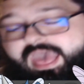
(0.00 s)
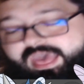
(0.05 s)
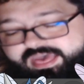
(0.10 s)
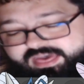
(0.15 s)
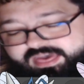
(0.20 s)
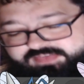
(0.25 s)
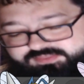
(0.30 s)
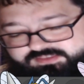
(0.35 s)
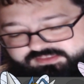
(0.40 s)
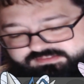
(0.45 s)

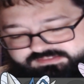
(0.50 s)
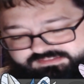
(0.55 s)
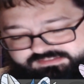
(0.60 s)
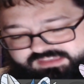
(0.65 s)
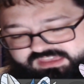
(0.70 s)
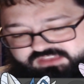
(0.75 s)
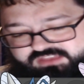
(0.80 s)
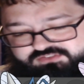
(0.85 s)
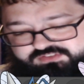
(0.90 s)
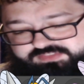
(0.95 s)
at this
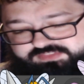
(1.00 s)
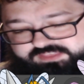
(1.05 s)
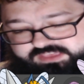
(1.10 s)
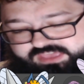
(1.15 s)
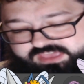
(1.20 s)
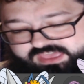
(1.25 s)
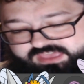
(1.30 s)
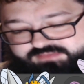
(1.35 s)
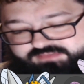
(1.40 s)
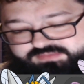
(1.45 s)
stage in the
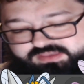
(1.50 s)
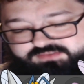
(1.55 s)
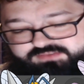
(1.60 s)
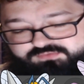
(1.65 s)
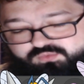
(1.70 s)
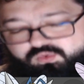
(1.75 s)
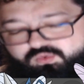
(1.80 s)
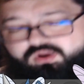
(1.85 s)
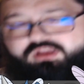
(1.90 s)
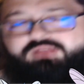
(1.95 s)
game,
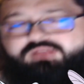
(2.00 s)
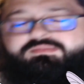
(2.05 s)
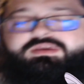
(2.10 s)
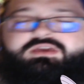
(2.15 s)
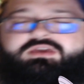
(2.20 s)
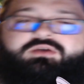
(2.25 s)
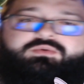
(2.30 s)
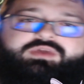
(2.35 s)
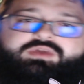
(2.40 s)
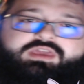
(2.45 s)
if we're going to be
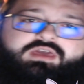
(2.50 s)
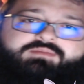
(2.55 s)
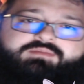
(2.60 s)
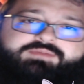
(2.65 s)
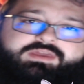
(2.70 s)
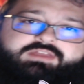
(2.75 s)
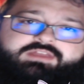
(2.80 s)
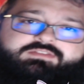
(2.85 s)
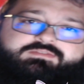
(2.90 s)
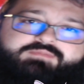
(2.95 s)
going up
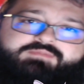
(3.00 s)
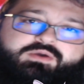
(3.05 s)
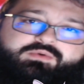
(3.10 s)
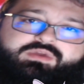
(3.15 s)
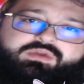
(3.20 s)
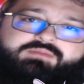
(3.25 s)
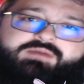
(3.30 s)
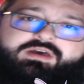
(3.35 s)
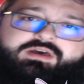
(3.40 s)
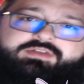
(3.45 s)
against
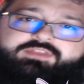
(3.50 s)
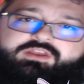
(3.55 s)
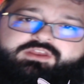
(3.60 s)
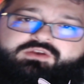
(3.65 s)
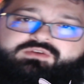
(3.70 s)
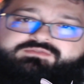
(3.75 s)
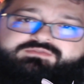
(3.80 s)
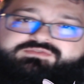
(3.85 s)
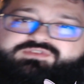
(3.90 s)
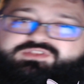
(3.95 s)
Pokemon that
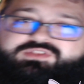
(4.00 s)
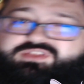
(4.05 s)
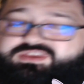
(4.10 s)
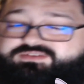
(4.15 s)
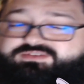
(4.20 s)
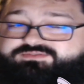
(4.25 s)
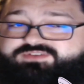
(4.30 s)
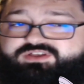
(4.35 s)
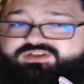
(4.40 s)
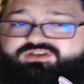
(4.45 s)
aren't fully
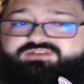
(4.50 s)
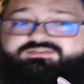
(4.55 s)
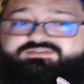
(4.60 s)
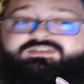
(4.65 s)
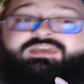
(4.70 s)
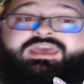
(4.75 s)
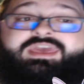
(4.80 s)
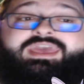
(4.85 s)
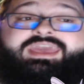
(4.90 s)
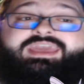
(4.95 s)
evolved,
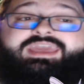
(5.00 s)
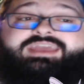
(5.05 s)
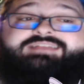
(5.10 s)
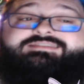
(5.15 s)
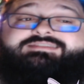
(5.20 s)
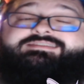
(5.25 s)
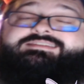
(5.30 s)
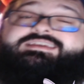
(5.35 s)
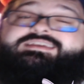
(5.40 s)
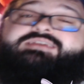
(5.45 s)

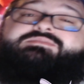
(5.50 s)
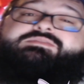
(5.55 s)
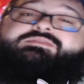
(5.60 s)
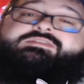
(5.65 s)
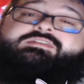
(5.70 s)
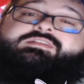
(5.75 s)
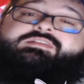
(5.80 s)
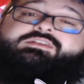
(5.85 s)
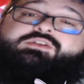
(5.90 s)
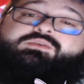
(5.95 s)
it seems
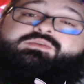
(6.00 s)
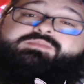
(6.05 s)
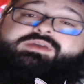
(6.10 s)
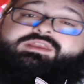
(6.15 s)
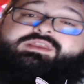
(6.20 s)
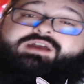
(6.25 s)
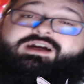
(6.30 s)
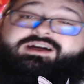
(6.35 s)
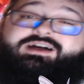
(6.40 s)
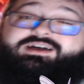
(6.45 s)
a little
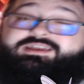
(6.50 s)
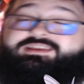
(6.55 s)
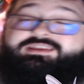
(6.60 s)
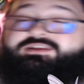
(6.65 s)
bit odd.